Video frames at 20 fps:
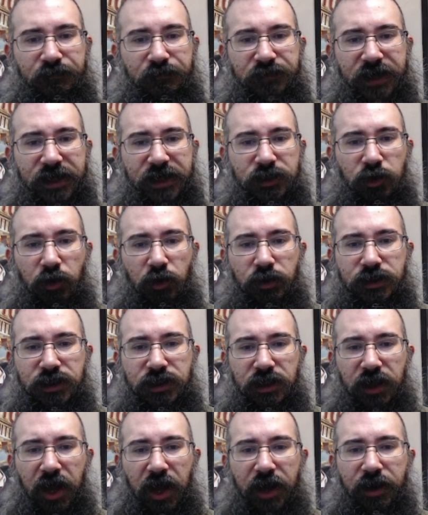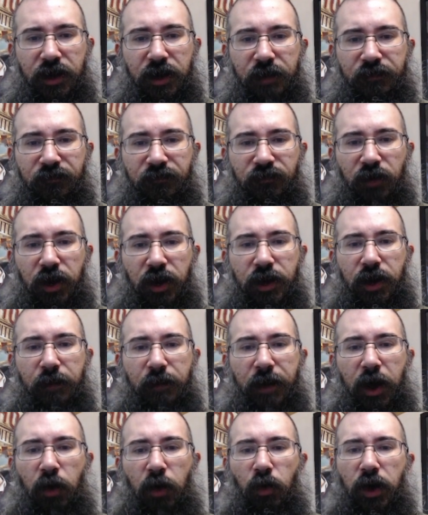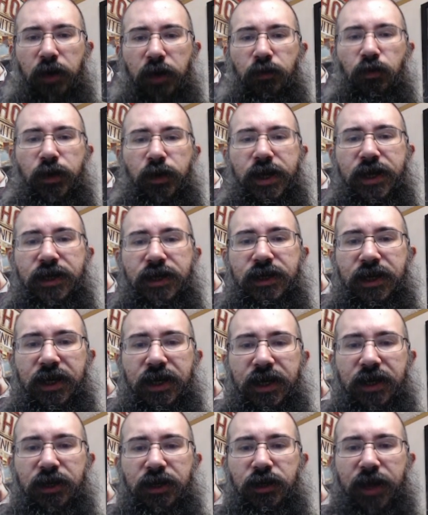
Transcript: That told us a lot up front about what we need,